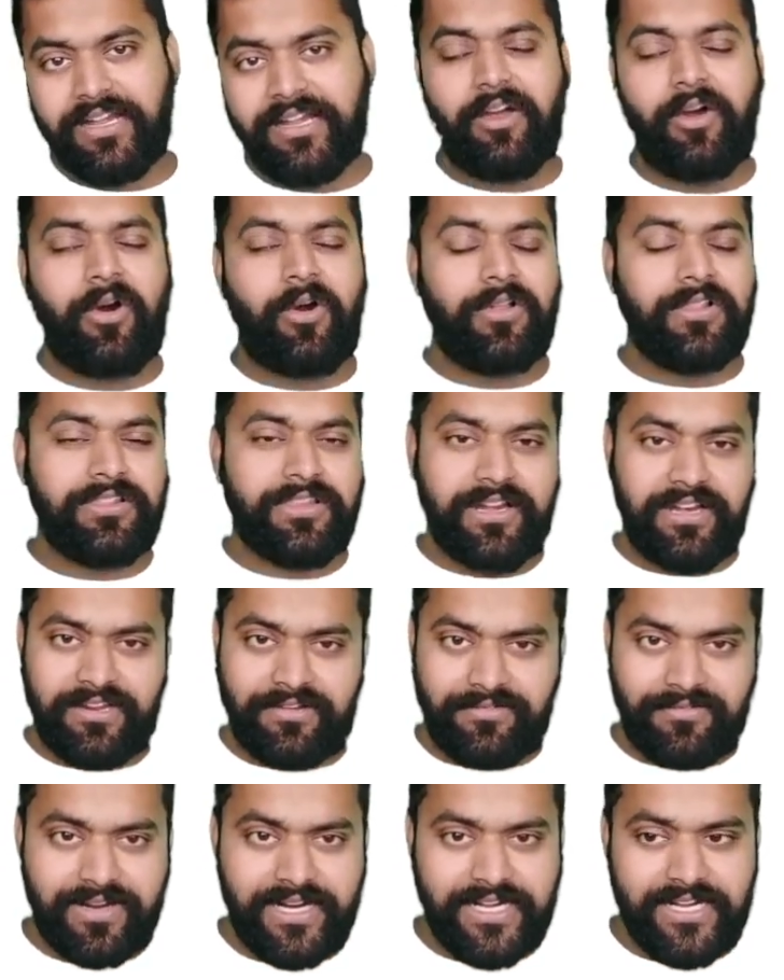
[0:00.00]
all the
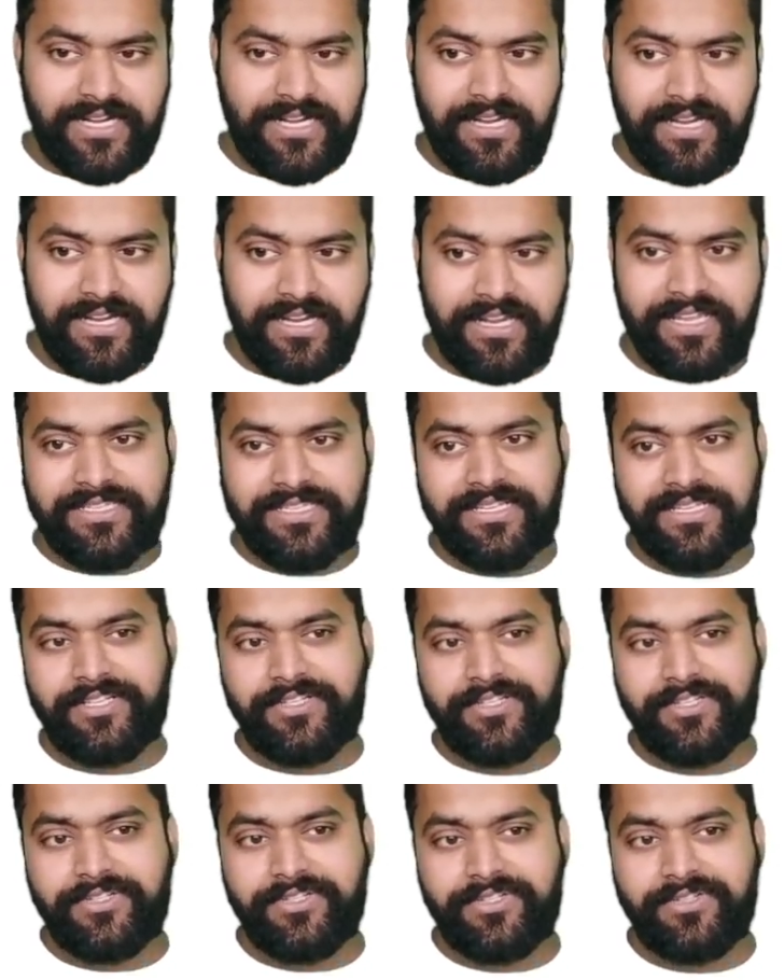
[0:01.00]
required links in it
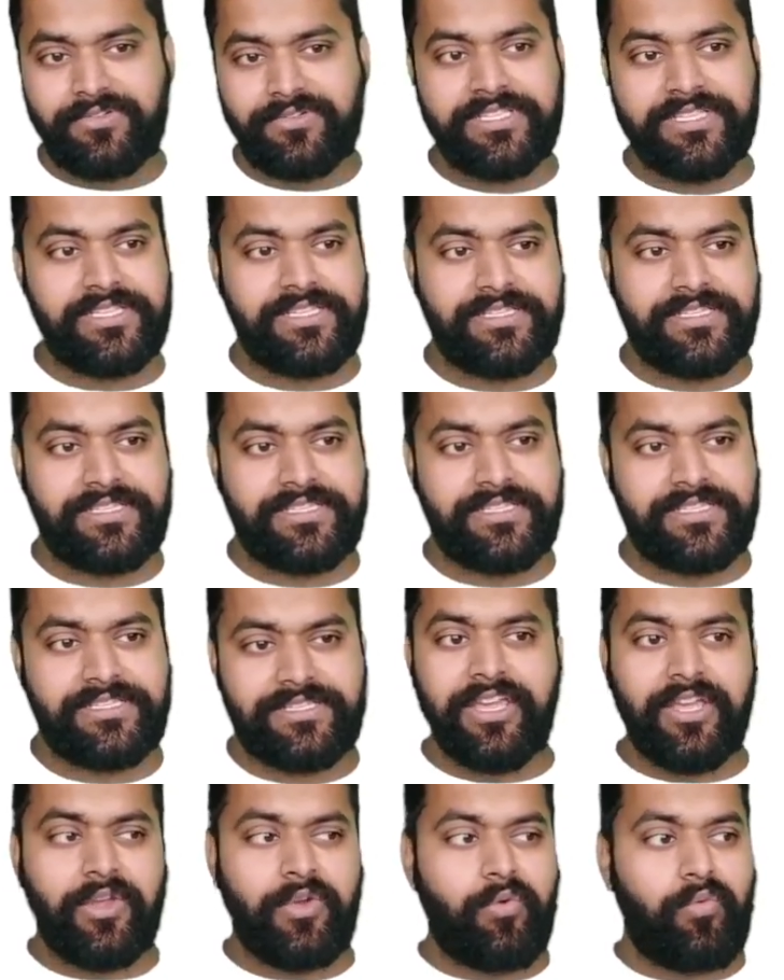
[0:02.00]
so this is like
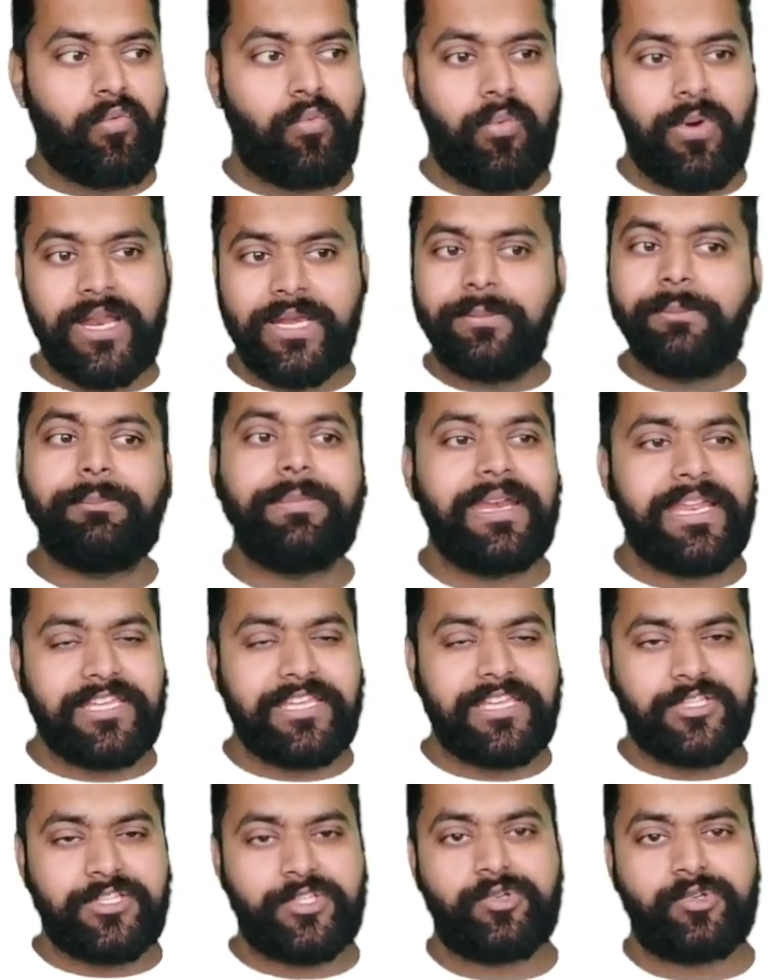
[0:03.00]
one
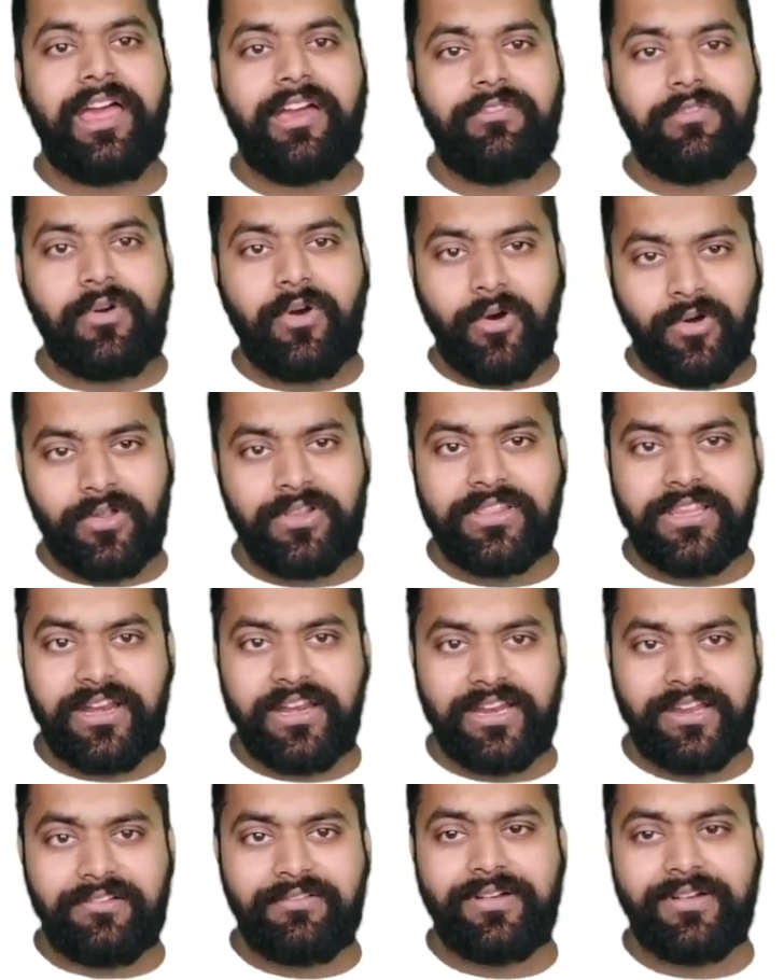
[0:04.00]
place to have all the
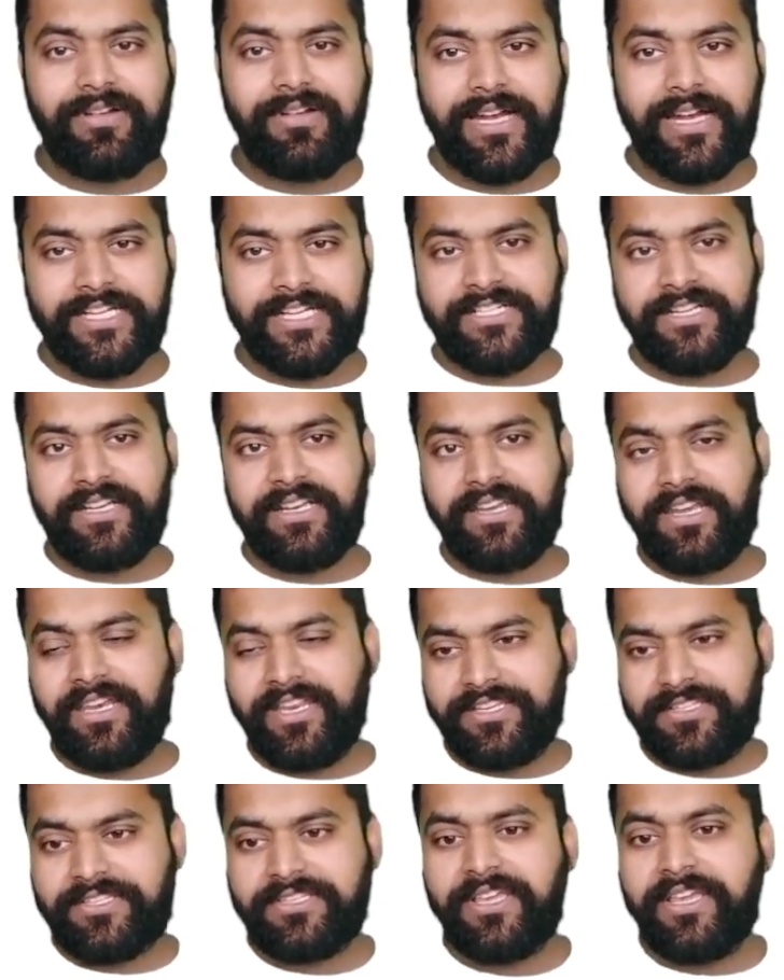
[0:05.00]
required study
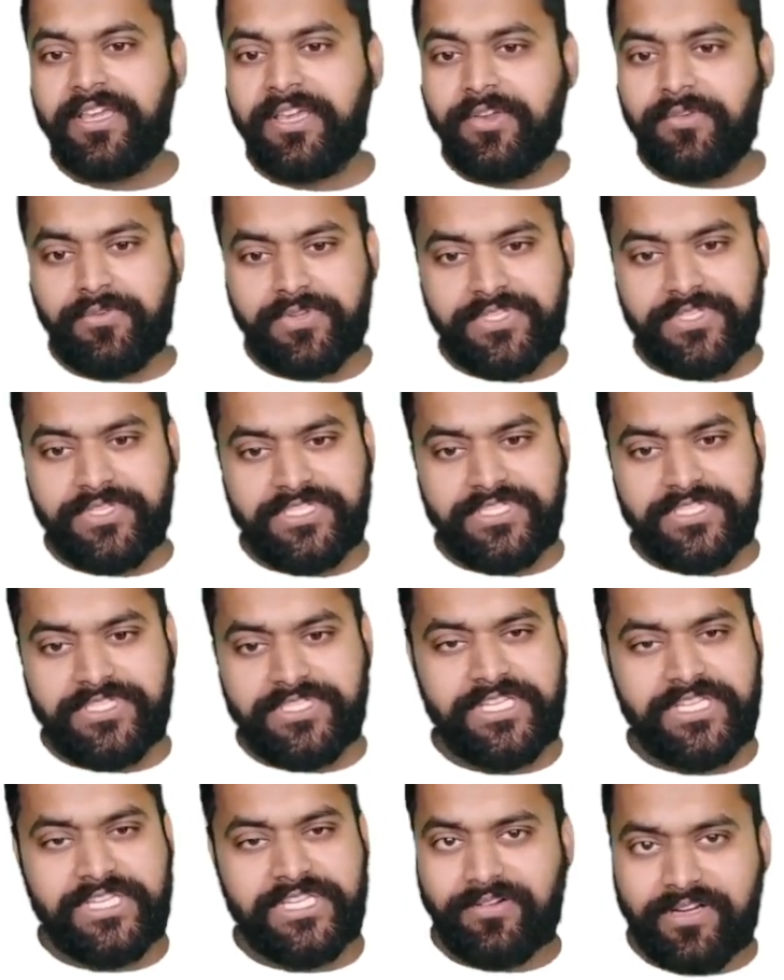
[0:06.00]
links which I
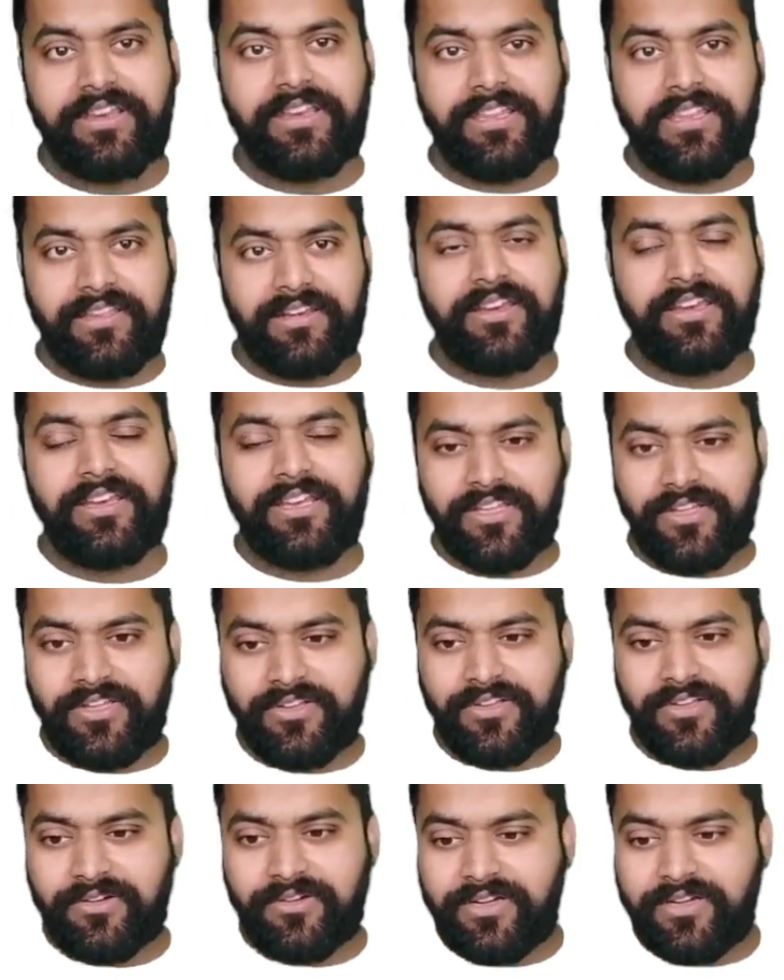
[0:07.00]
found really really
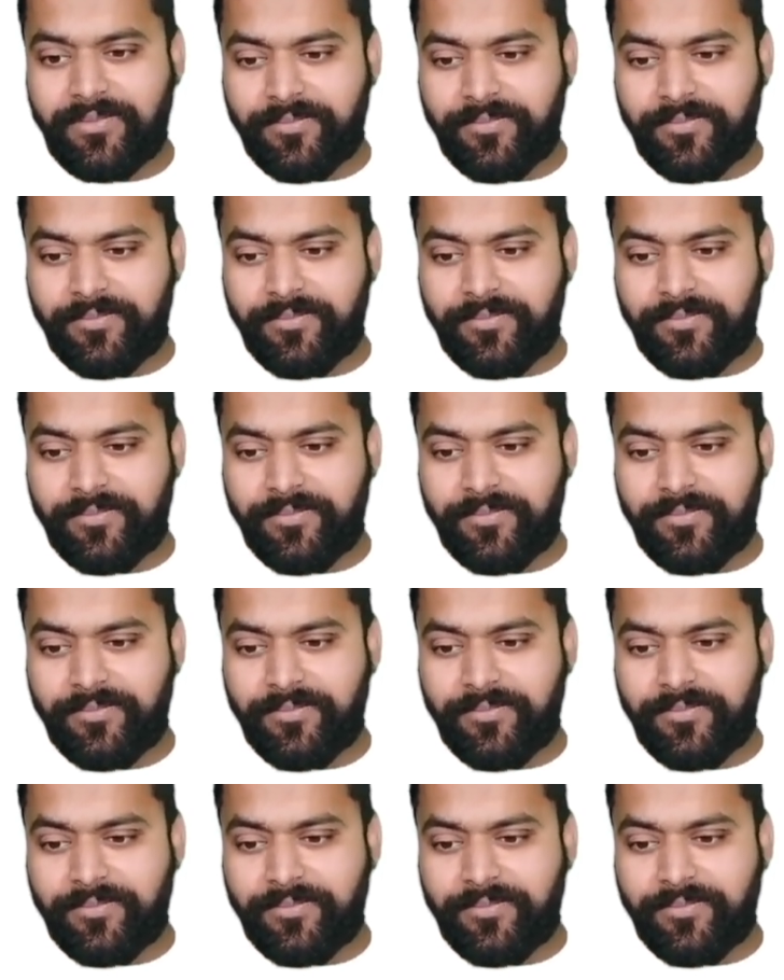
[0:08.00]
good